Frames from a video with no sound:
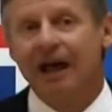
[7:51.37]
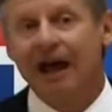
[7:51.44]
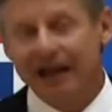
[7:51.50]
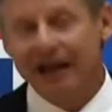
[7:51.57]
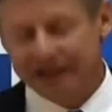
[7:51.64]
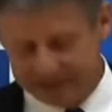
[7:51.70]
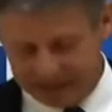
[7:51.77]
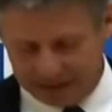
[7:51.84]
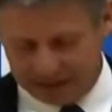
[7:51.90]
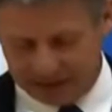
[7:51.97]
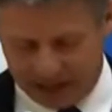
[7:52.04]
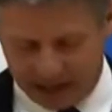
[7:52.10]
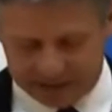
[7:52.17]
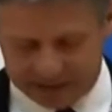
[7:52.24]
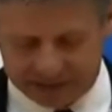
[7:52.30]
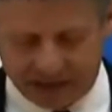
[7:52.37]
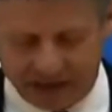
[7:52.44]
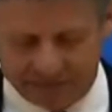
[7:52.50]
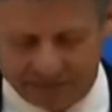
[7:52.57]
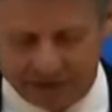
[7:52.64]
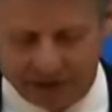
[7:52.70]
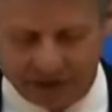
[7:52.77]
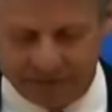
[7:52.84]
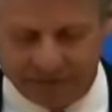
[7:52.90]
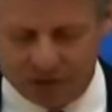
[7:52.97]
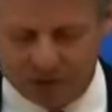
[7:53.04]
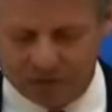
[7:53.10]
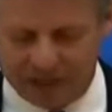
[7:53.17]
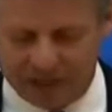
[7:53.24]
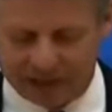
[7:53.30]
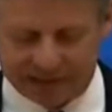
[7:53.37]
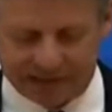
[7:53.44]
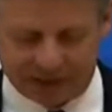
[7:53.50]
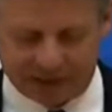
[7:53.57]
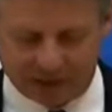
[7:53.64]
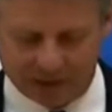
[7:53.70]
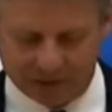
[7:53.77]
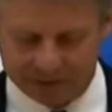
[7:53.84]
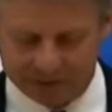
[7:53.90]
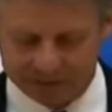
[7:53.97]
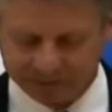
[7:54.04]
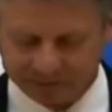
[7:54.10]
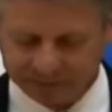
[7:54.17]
I did as governor of New Mexico.